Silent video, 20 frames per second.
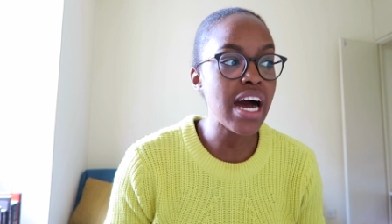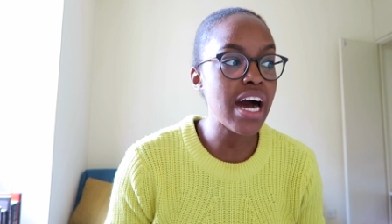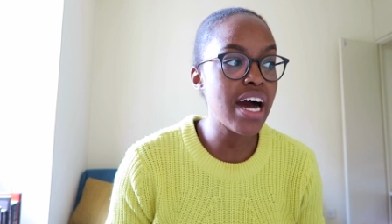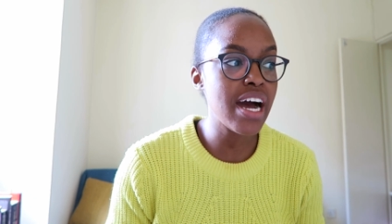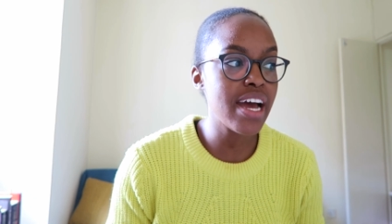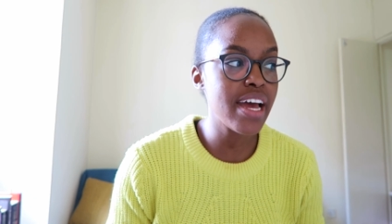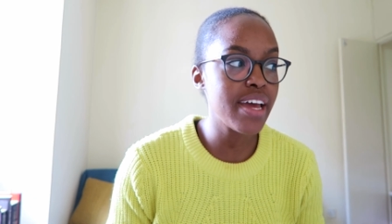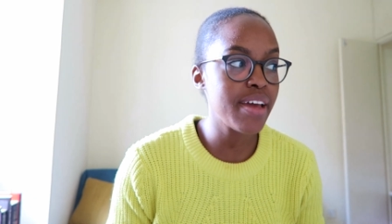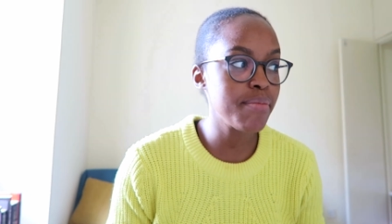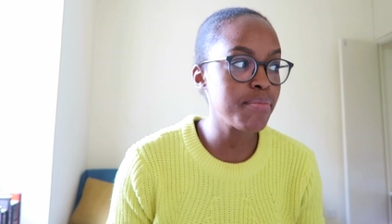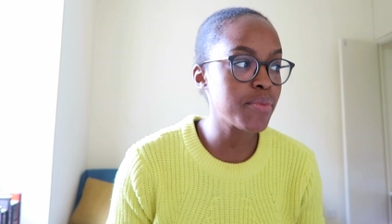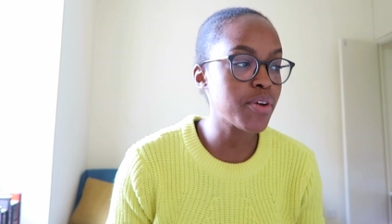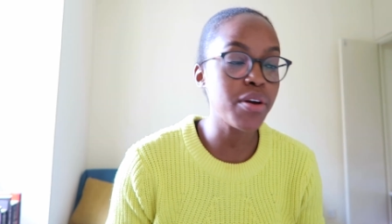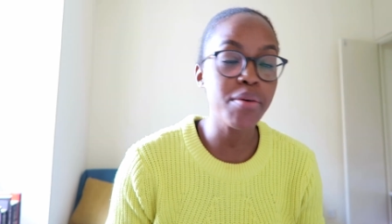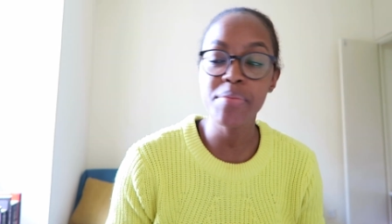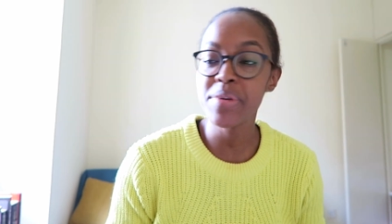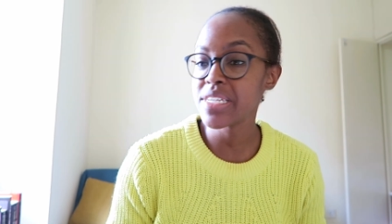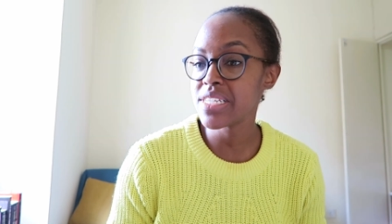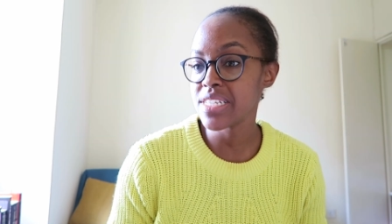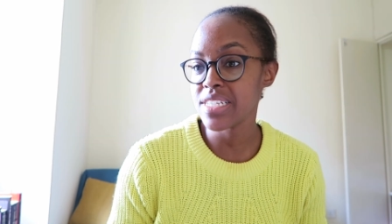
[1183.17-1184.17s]
I'm
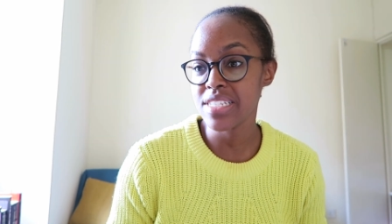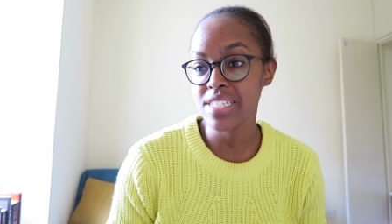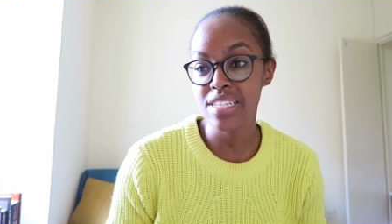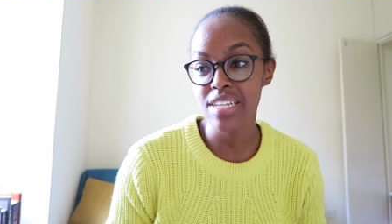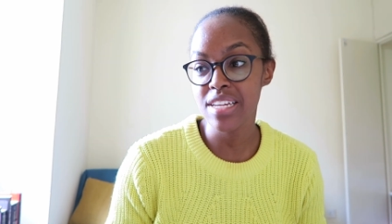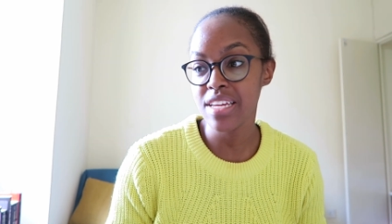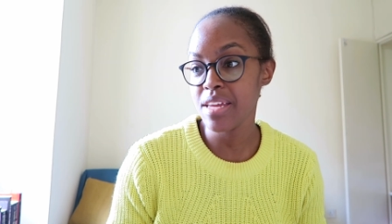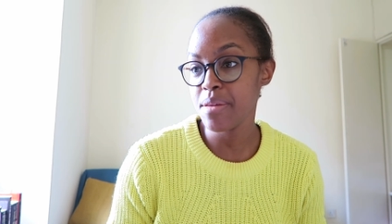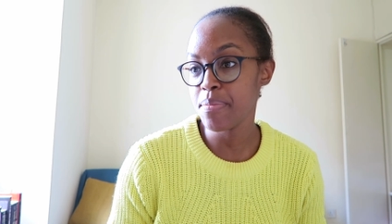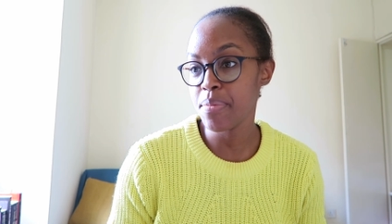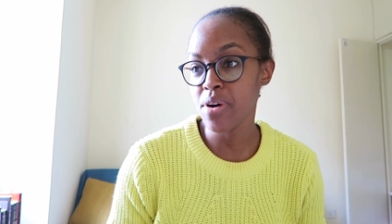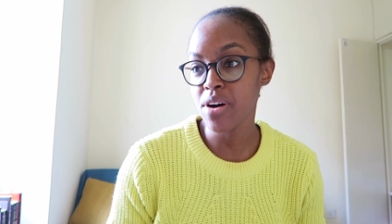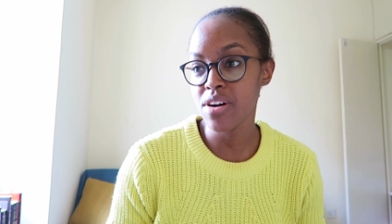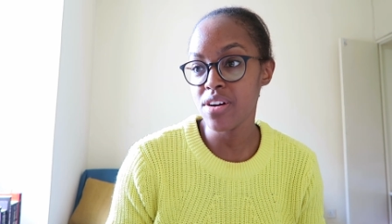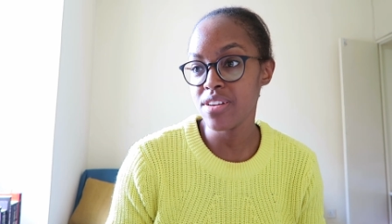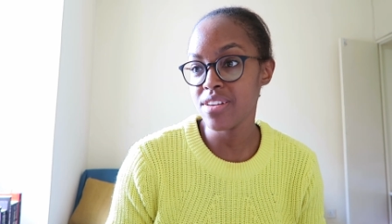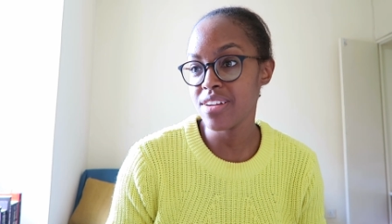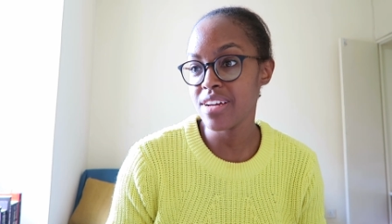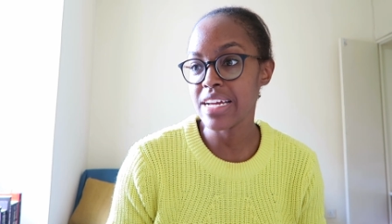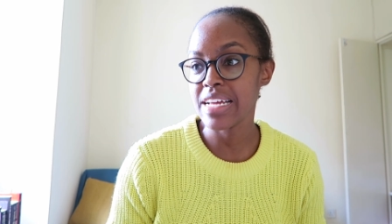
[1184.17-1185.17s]
committed to keep
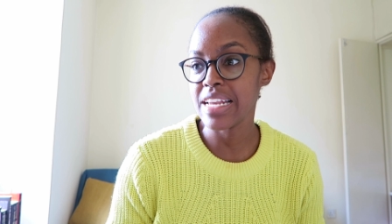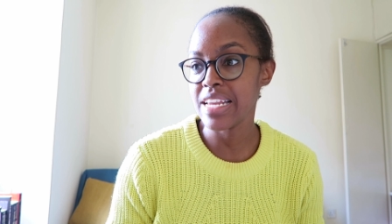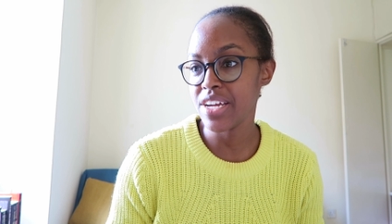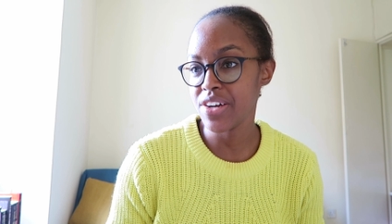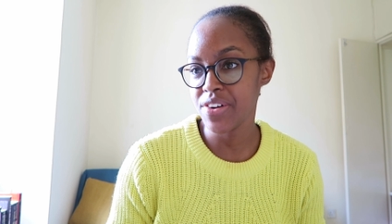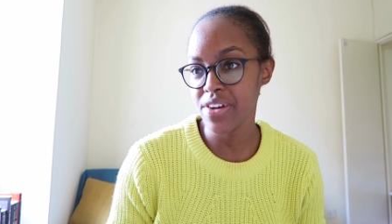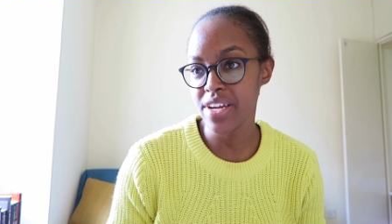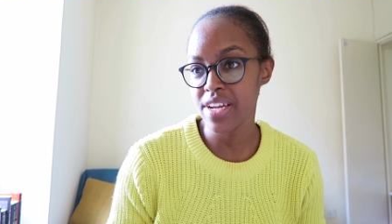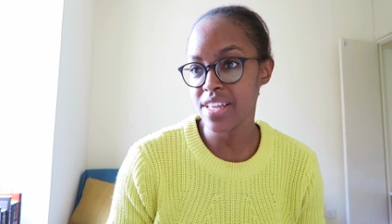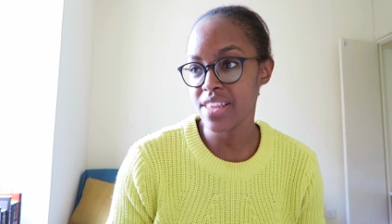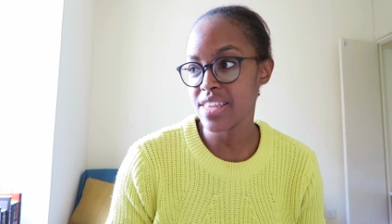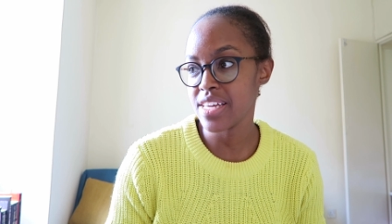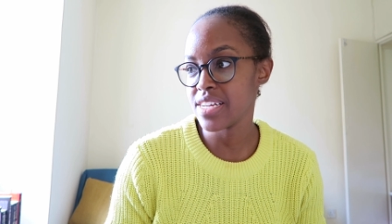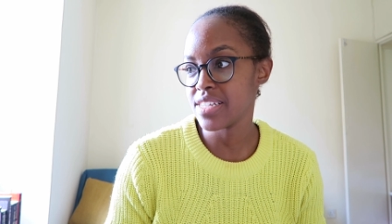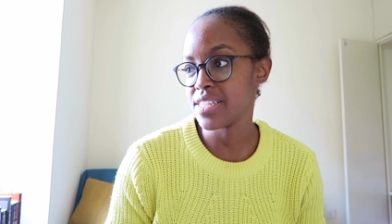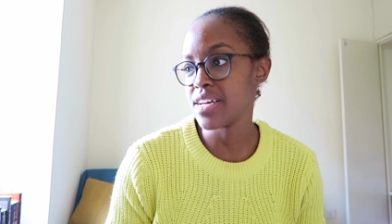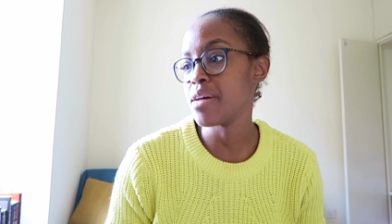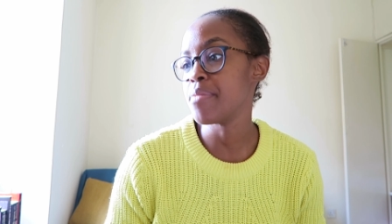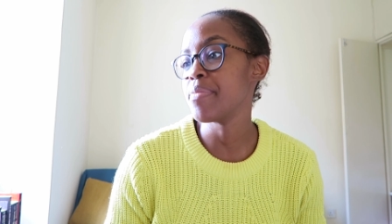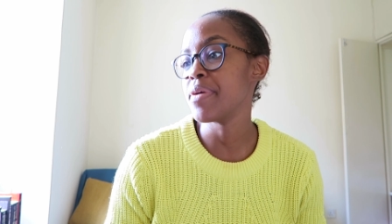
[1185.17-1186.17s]
on clearing
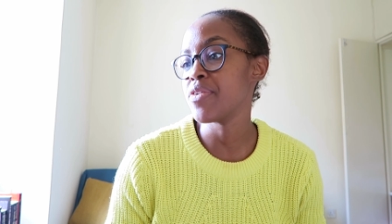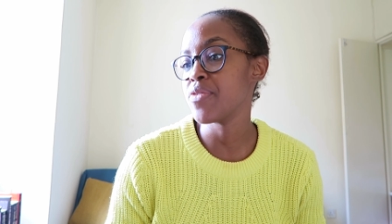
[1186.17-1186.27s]
things up.